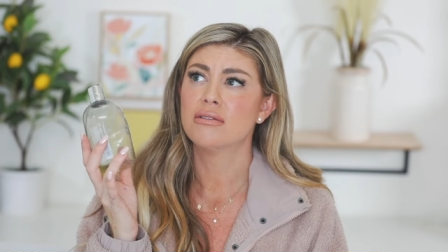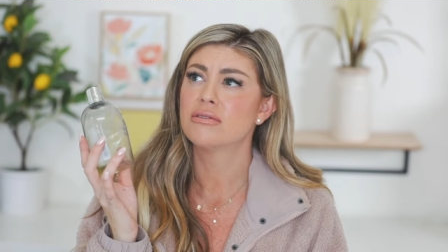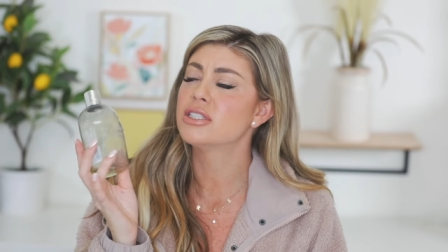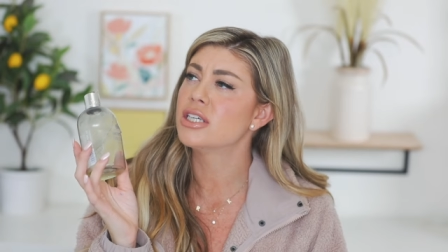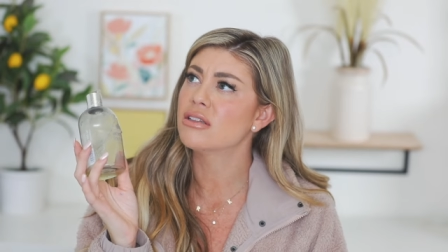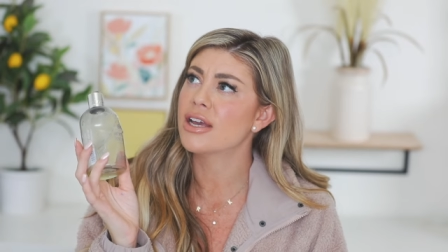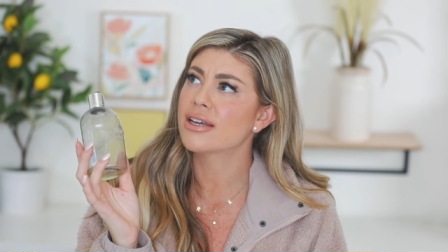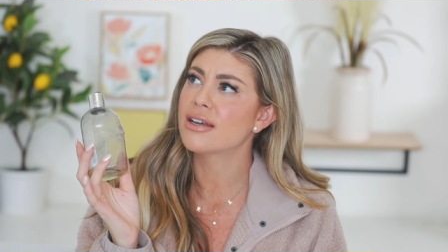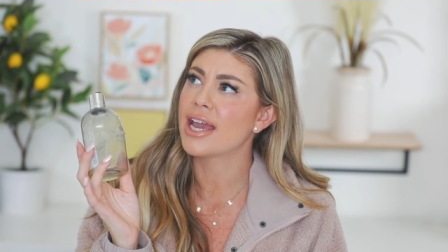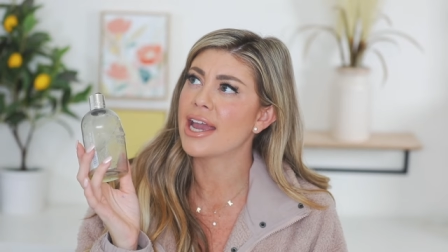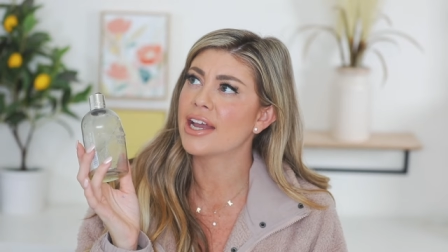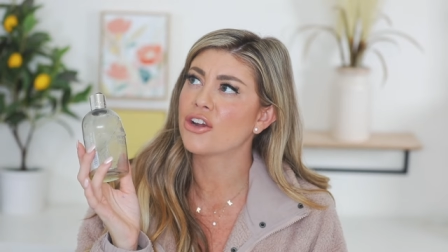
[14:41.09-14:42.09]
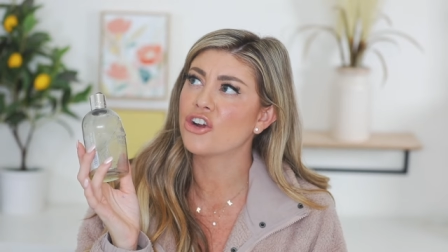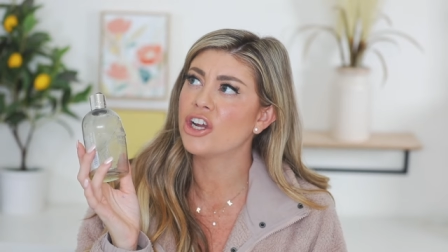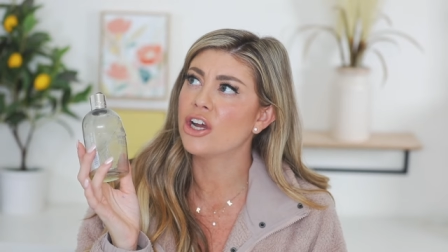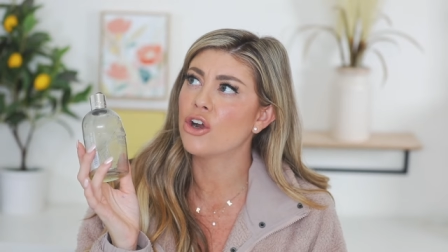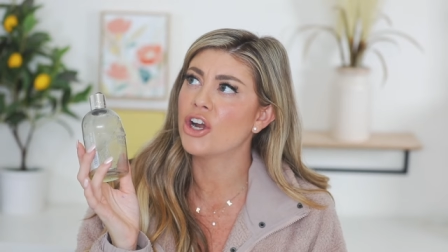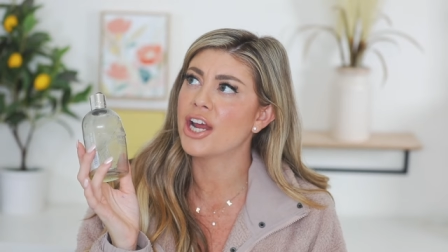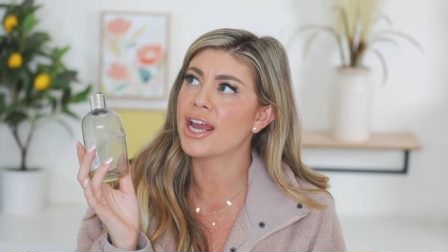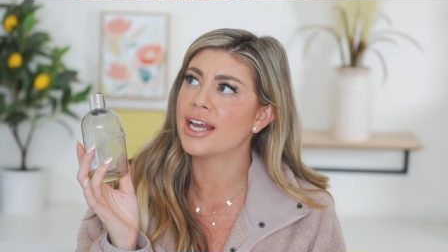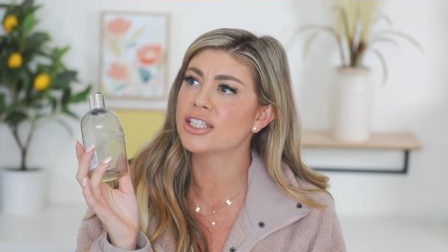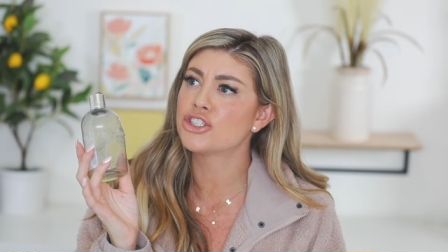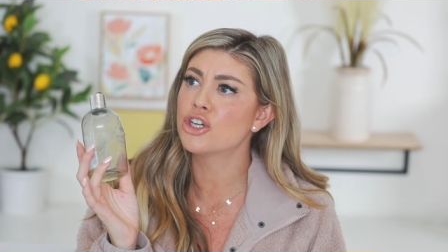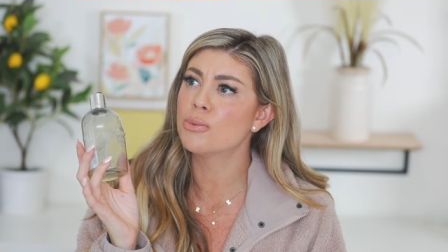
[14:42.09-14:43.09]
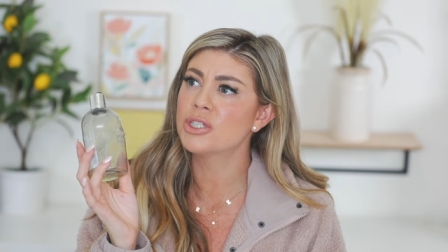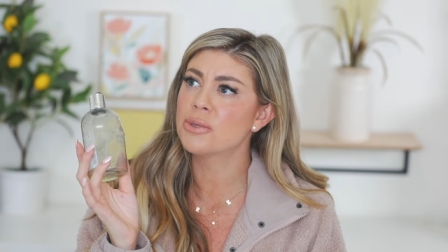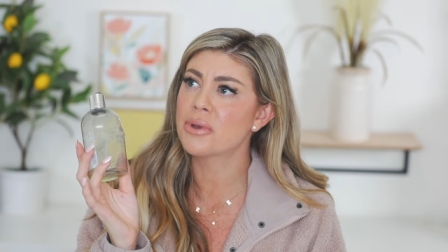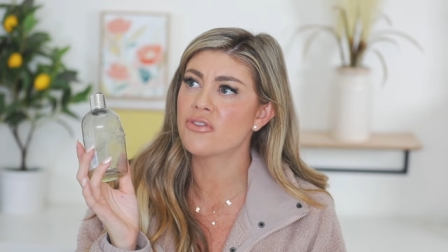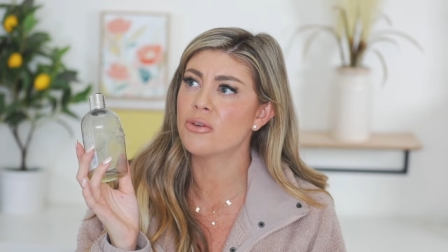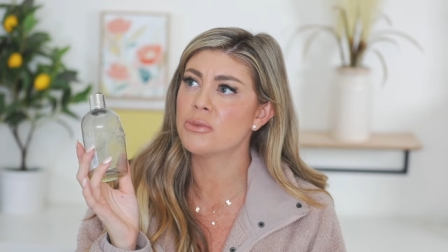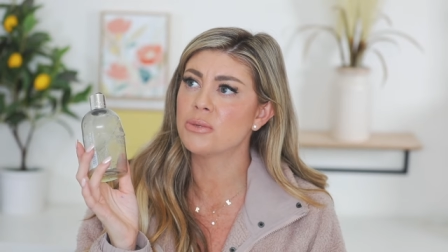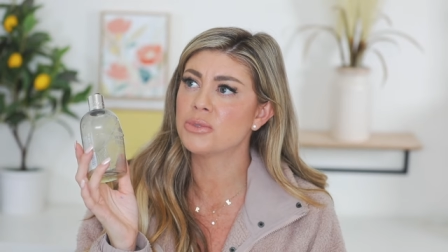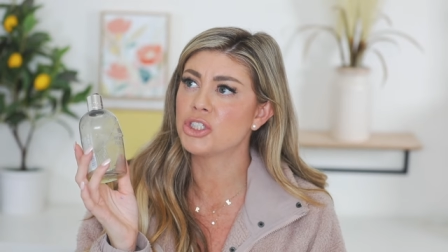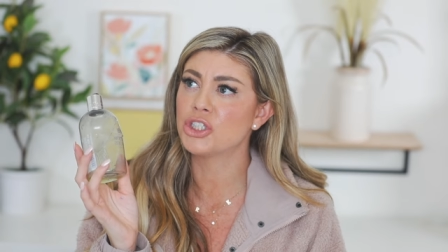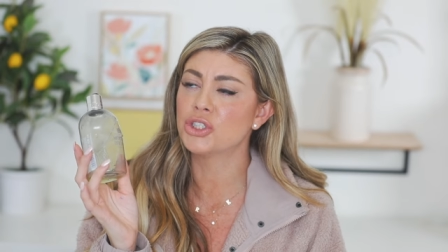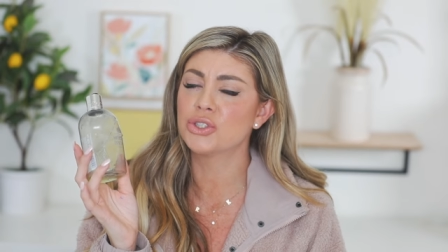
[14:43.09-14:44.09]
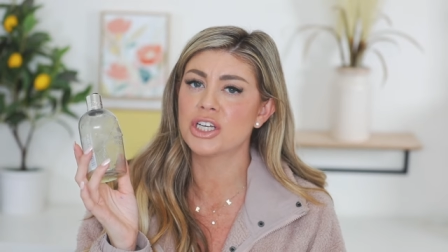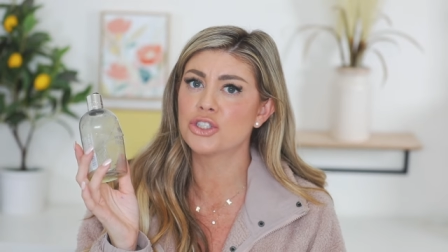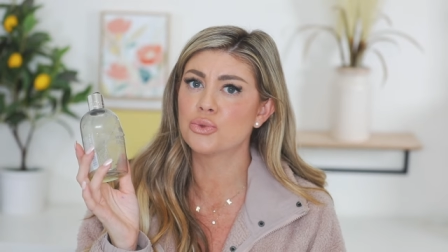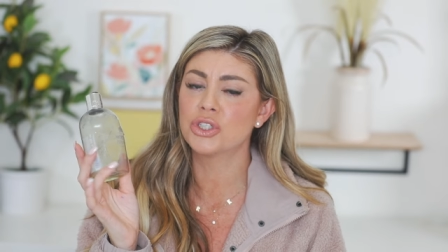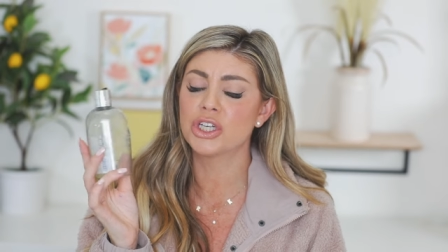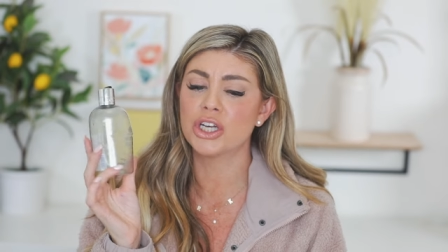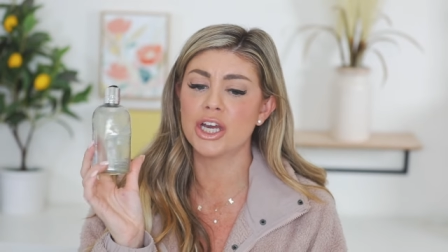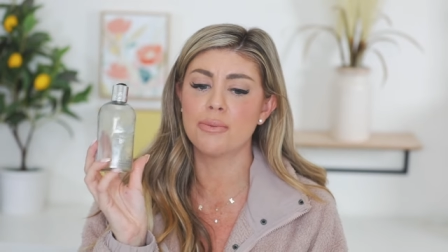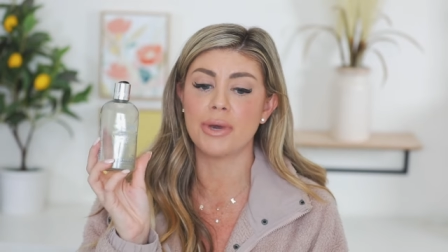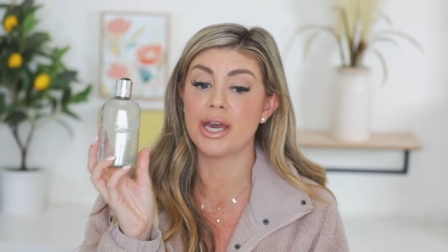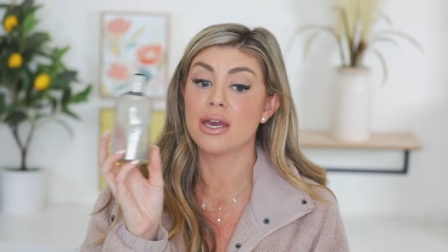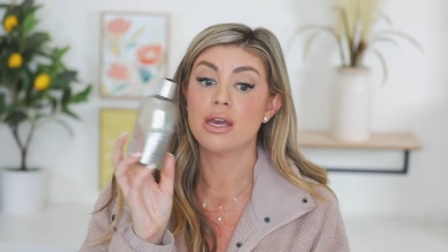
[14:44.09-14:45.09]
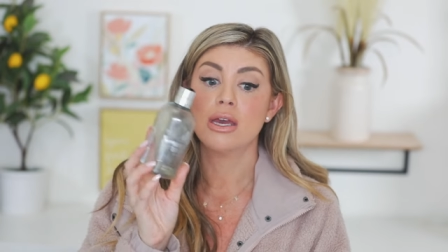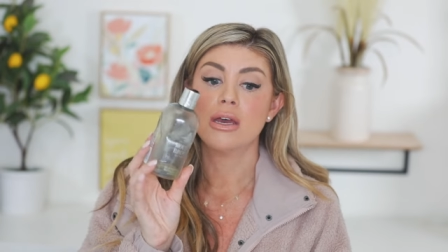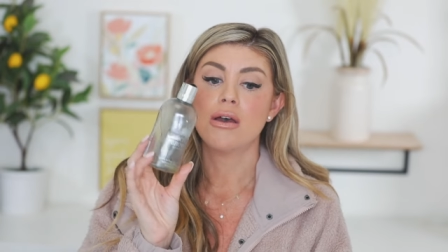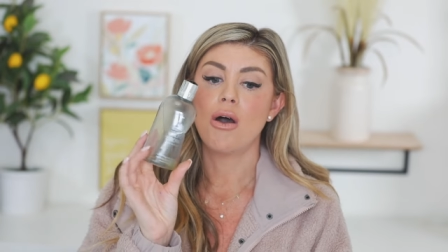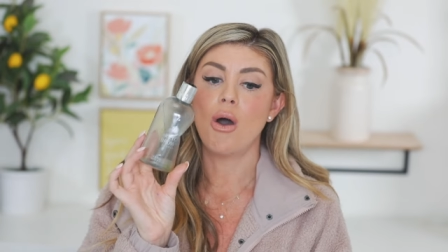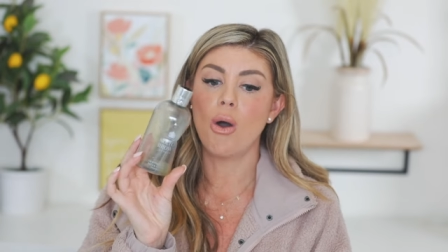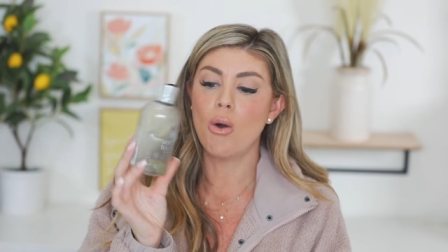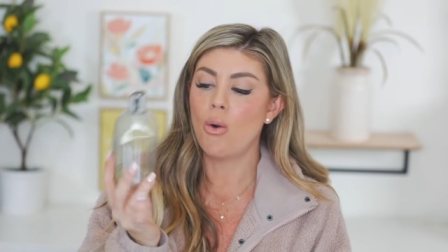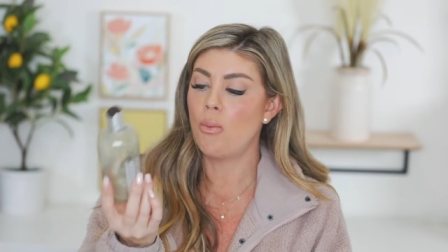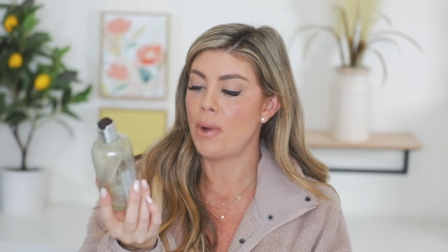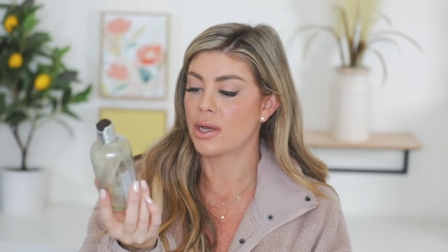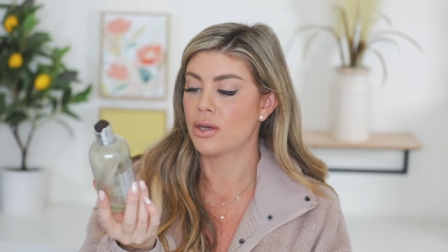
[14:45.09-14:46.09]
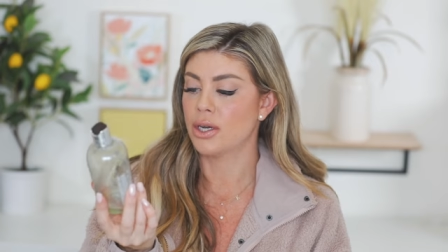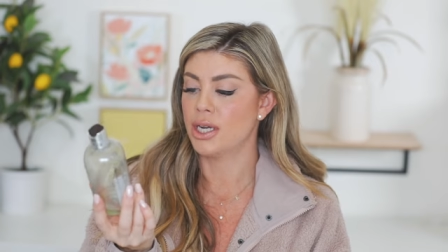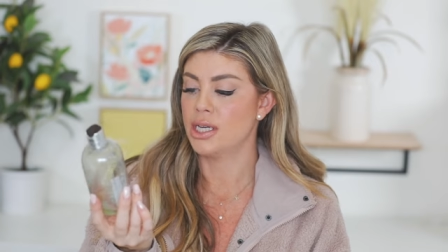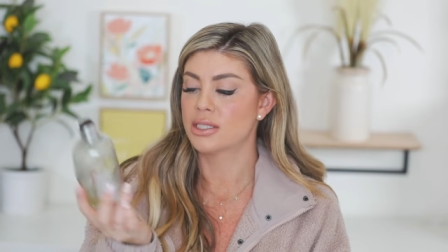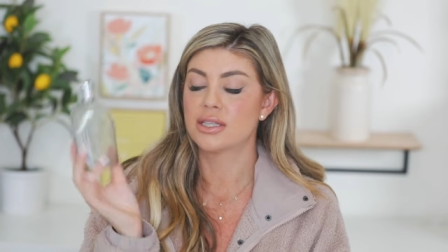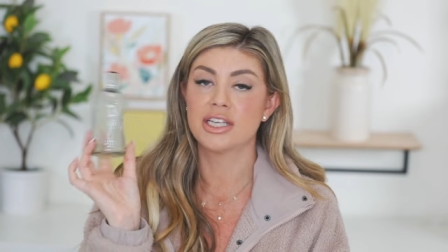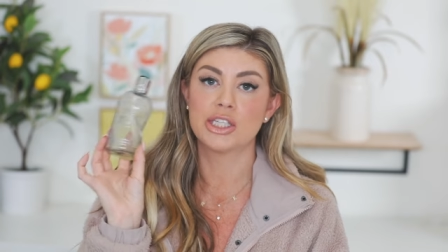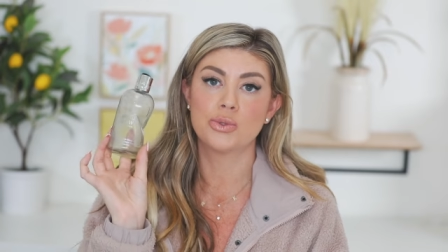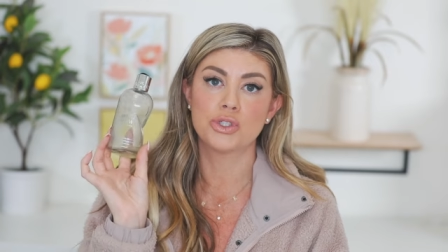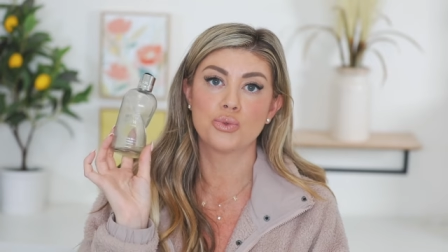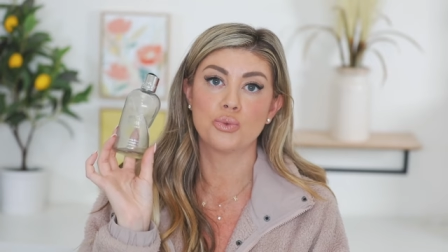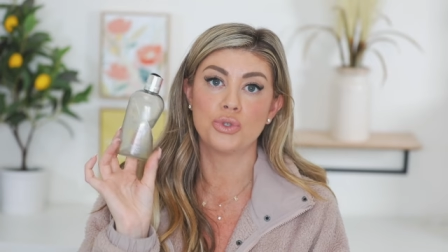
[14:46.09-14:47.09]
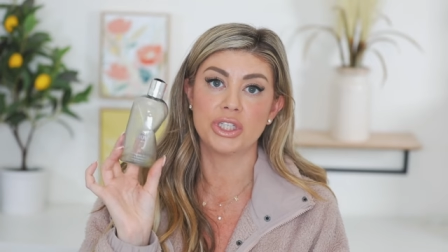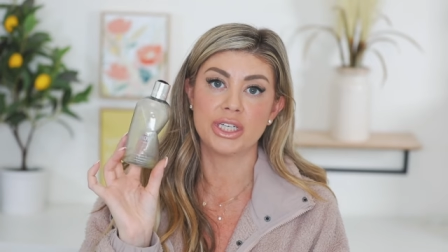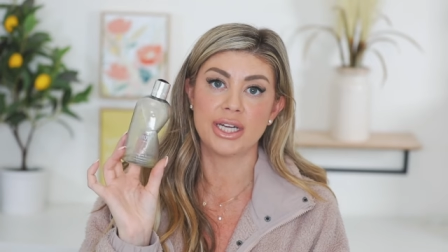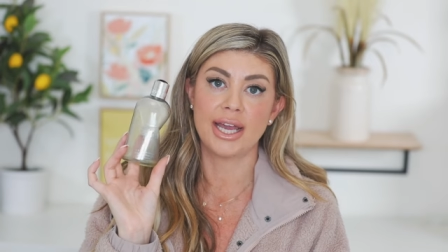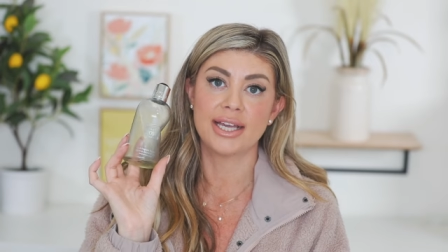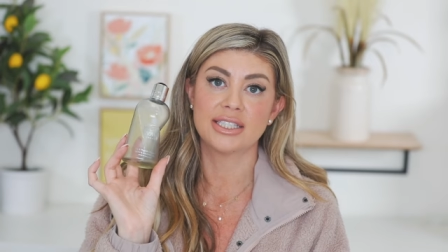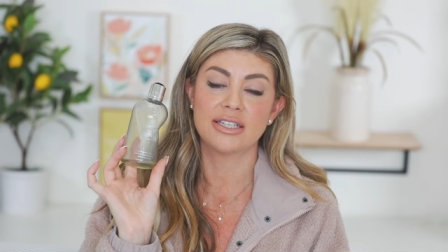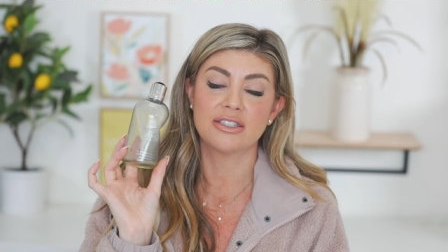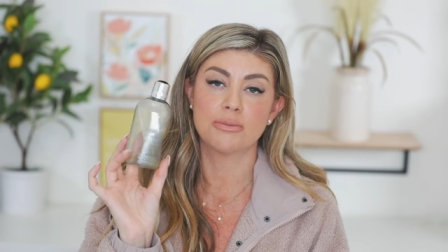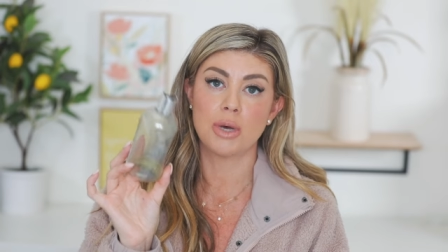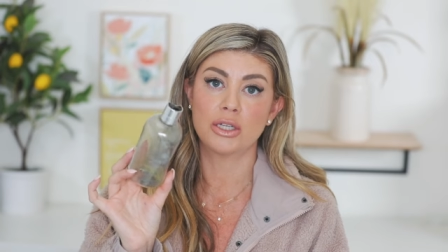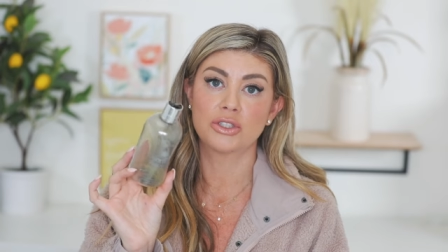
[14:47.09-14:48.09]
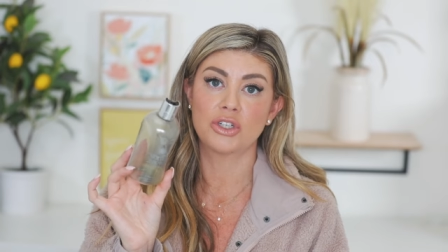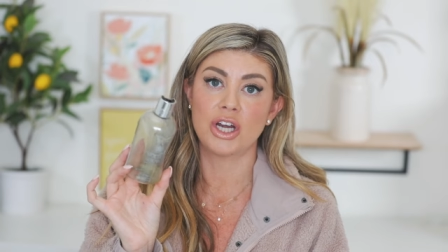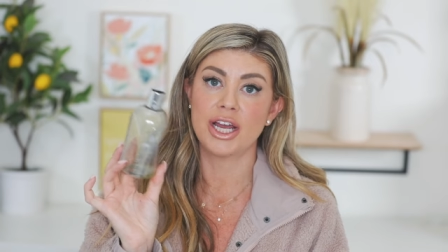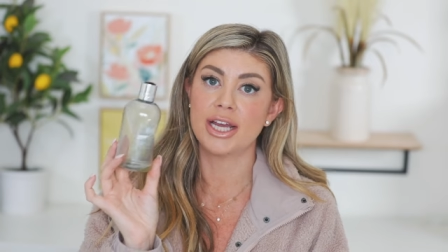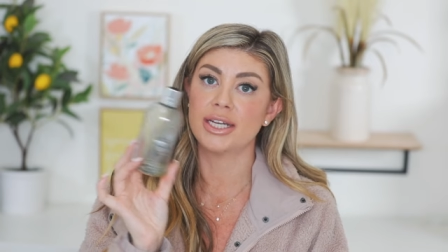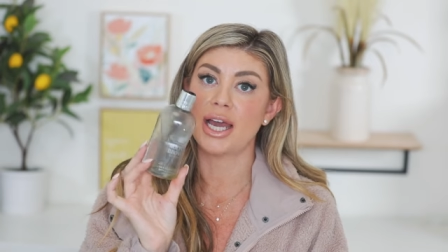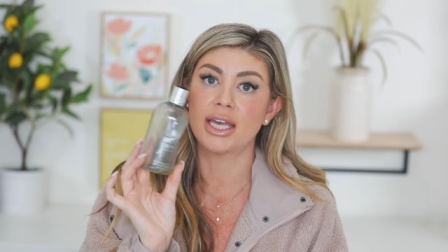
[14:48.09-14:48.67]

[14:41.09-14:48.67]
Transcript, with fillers: is it like a hand cream or a hand soap or something from them too? That's really good, but oh my goodness, this was really nice. It smelled great.